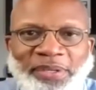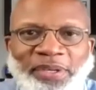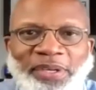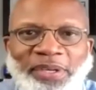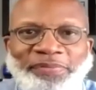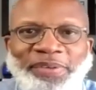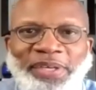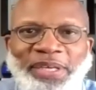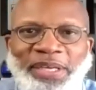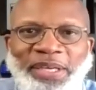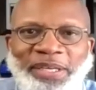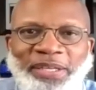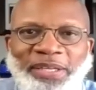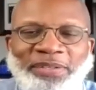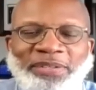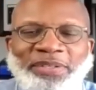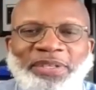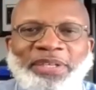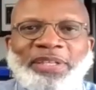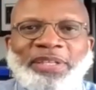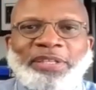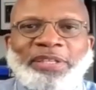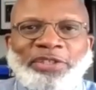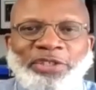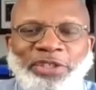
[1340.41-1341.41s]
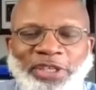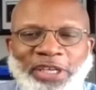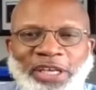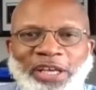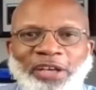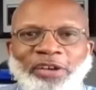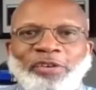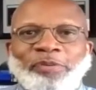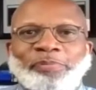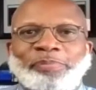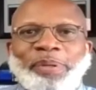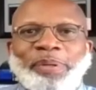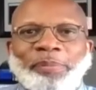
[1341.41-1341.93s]
of kids in the
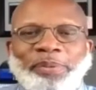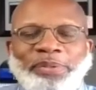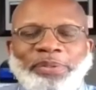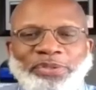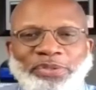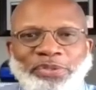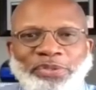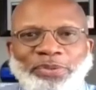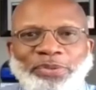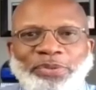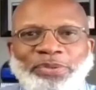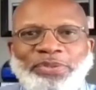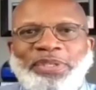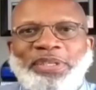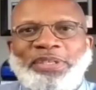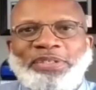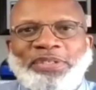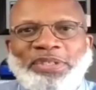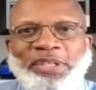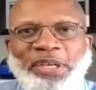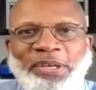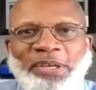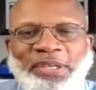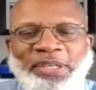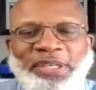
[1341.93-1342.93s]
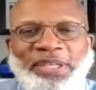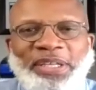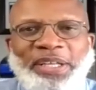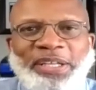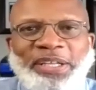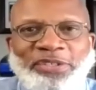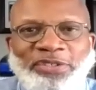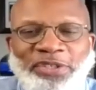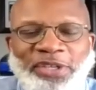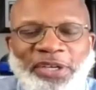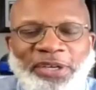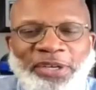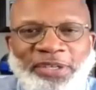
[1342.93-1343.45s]
Chicago public schools that started
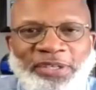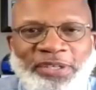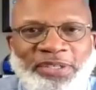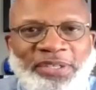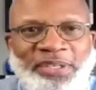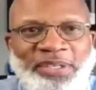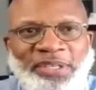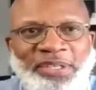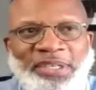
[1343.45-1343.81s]
Head Start.